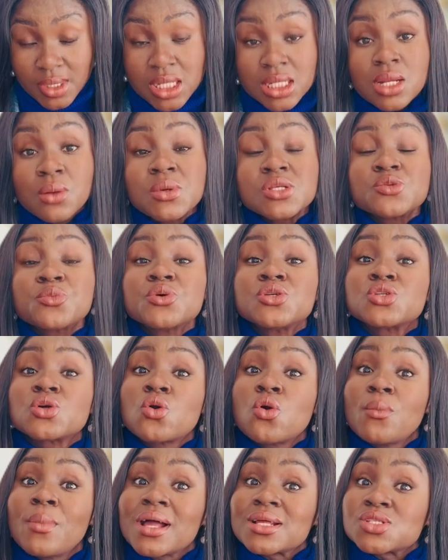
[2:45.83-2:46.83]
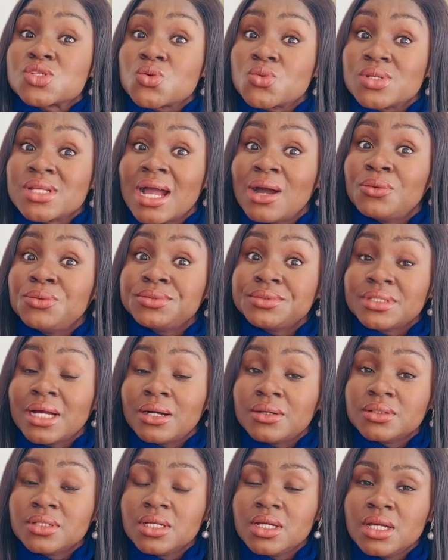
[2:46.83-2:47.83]
they were supposed to go back to their
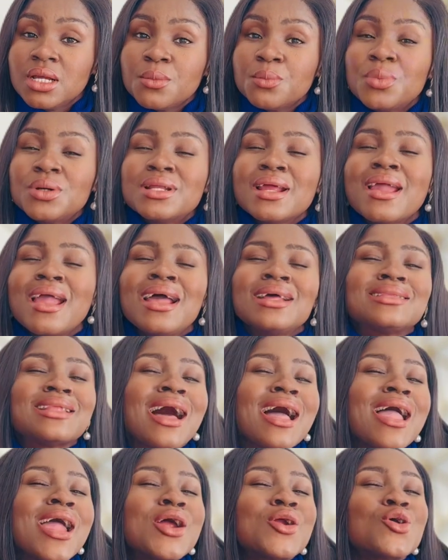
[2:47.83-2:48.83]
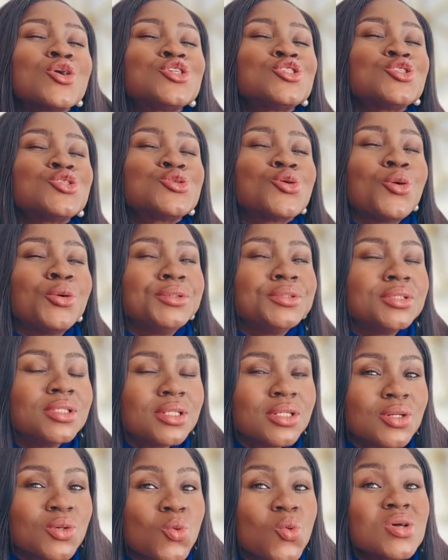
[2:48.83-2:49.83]
hometown. But they heard that Herod's son
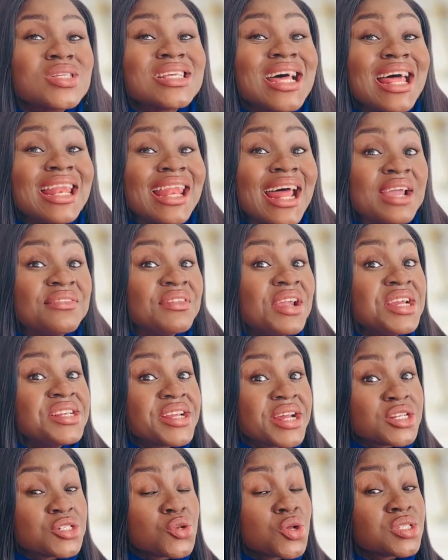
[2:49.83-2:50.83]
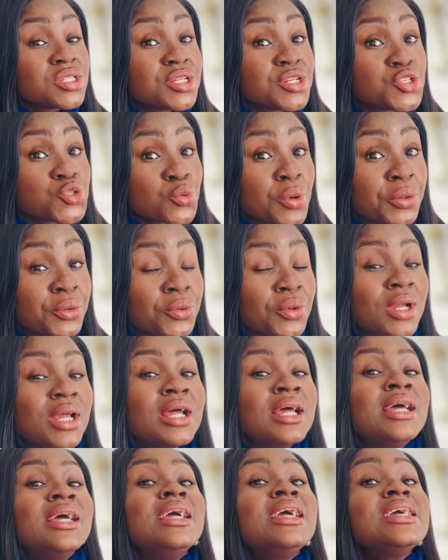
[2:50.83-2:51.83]
was alive. Angel did not say this one.
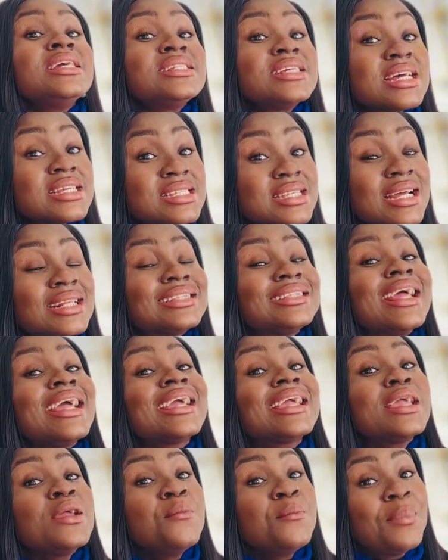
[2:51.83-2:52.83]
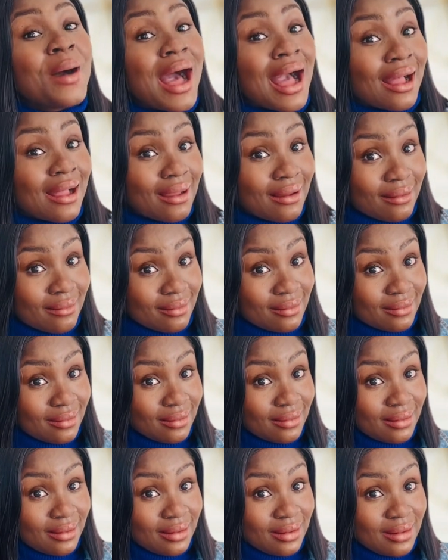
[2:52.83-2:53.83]
Angel said, take him back.
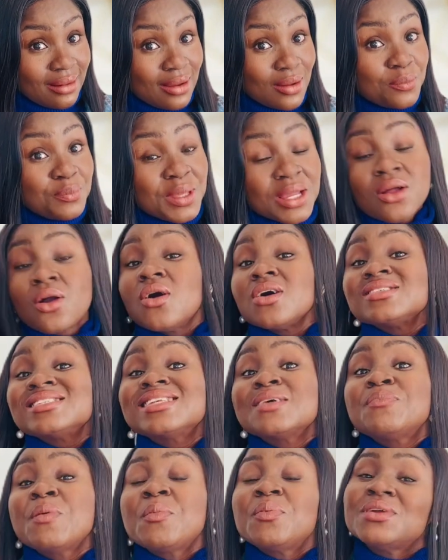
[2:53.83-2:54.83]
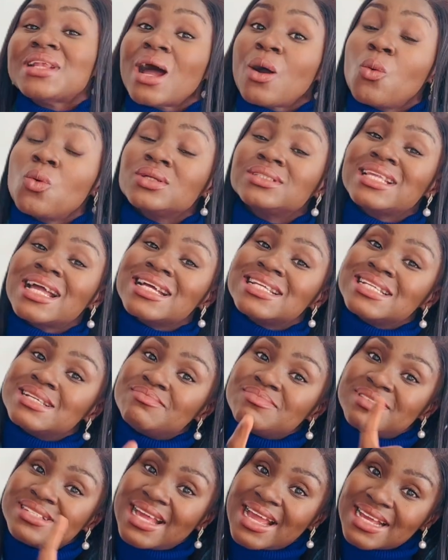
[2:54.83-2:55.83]
Because the people that wanted
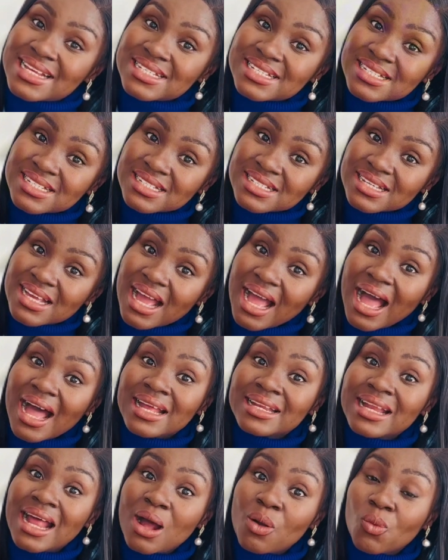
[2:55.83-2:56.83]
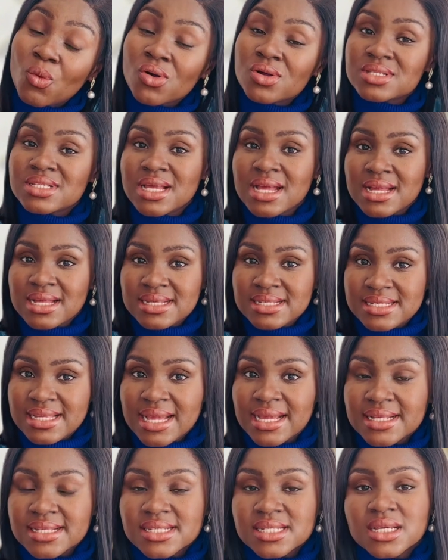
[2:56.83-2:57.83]
him dead are now what?
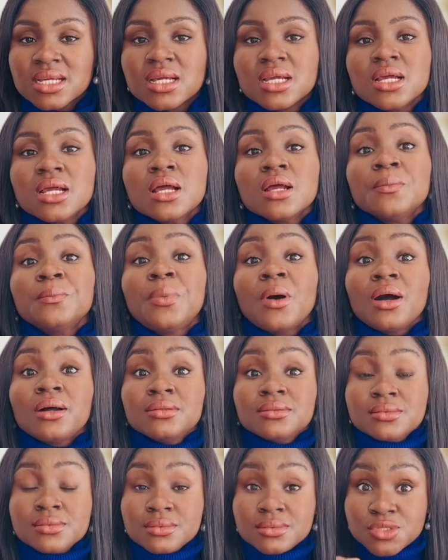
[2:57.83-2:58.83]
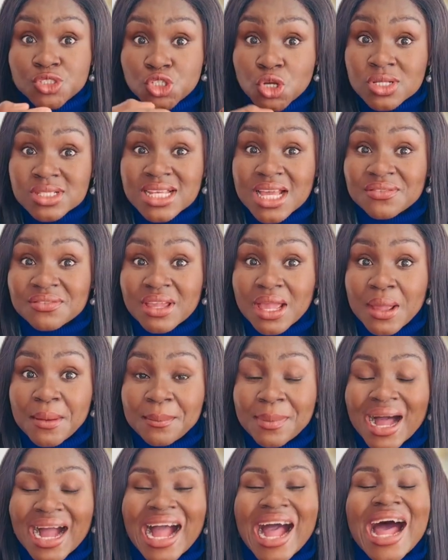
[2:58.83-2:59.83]
Dead. But Joseph came
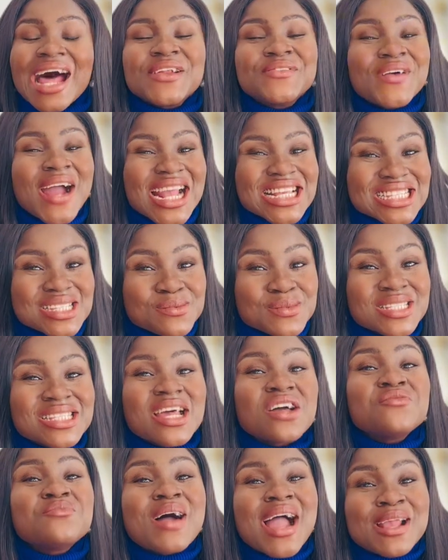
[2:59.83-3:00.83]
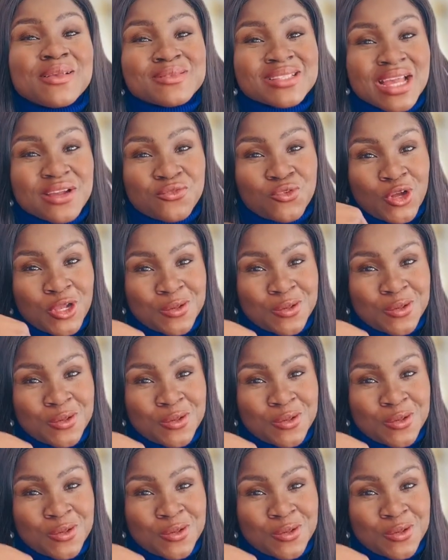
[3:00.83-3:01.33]
back, advised himself by himself for